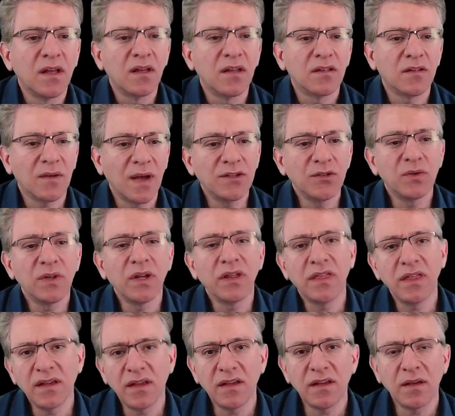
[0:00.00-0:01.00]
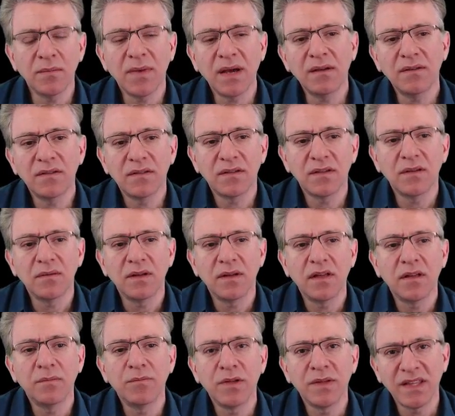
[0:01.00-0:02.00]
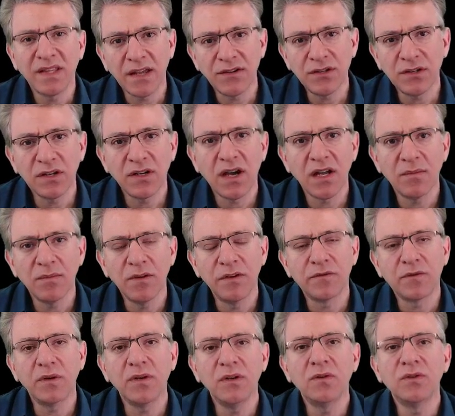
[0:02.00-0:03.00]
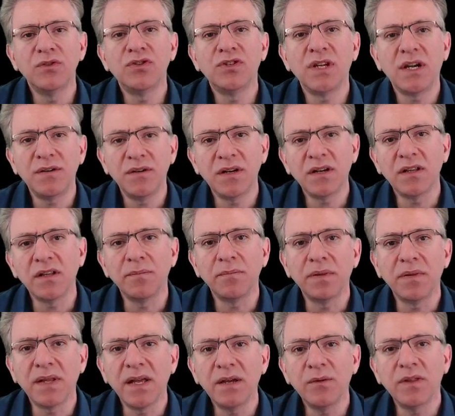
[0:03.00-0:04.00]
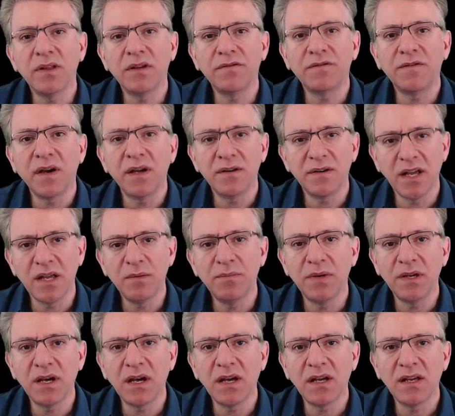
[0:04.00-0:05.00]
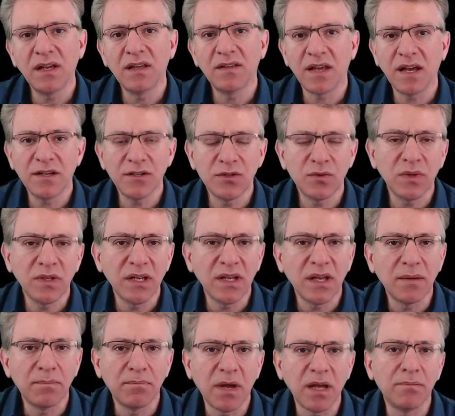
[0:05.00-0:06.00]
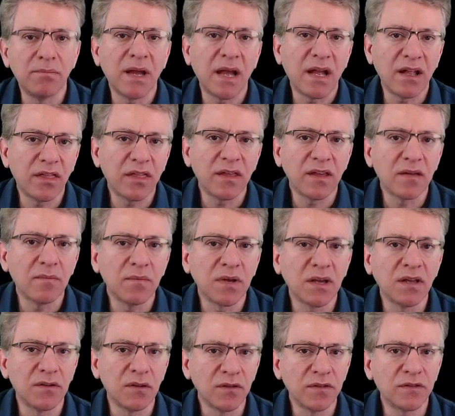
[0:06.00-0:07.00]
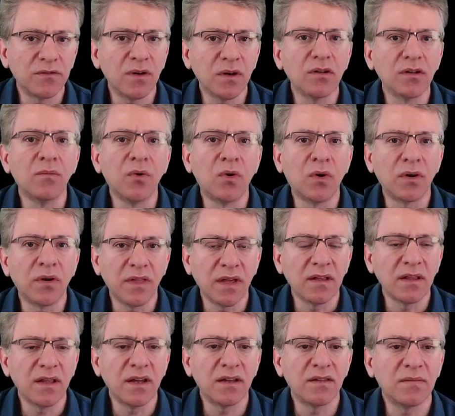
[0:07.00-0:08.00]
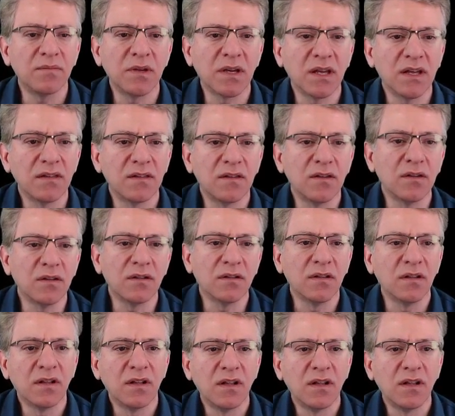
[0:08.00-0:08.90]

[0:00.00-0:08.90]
So actually thinking about implementation guide before you generically play with a FHIR API is actually a bad thing, because you'll struggle more than less, because you